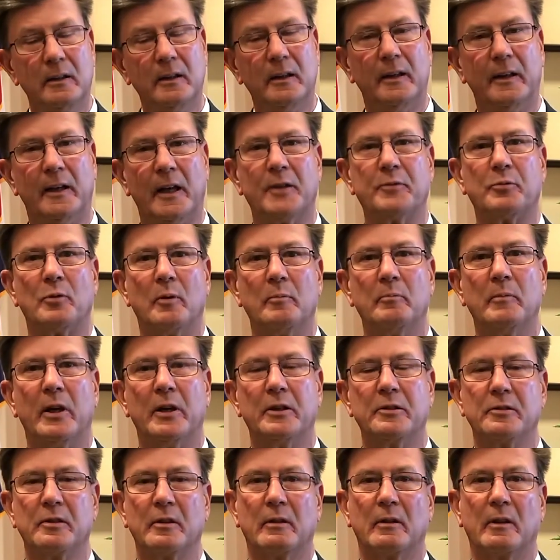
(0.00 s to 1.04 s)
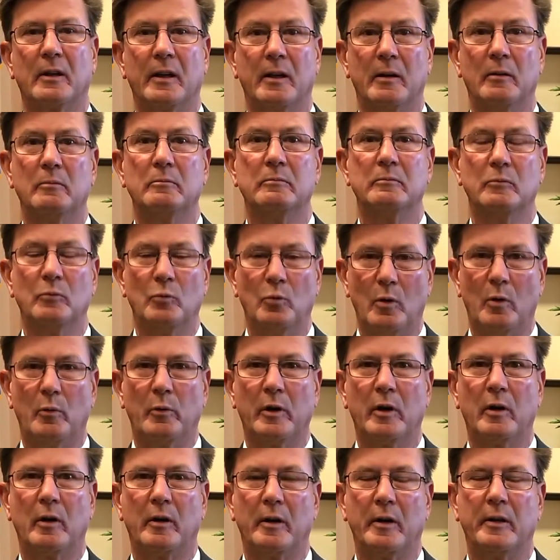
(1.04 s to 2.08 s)
and that's what makes Sugarland what
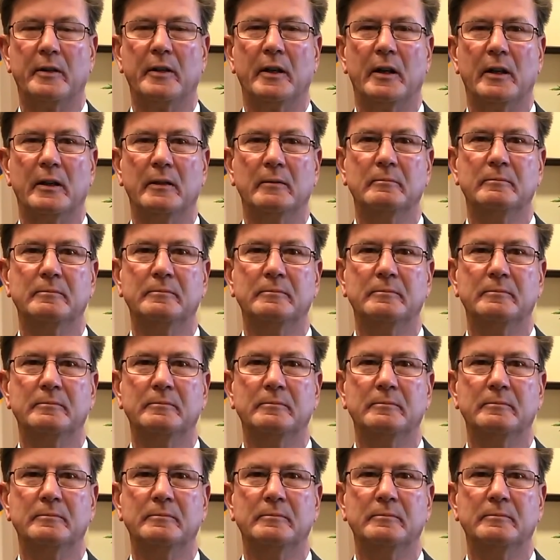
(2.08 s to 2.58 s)
we are today.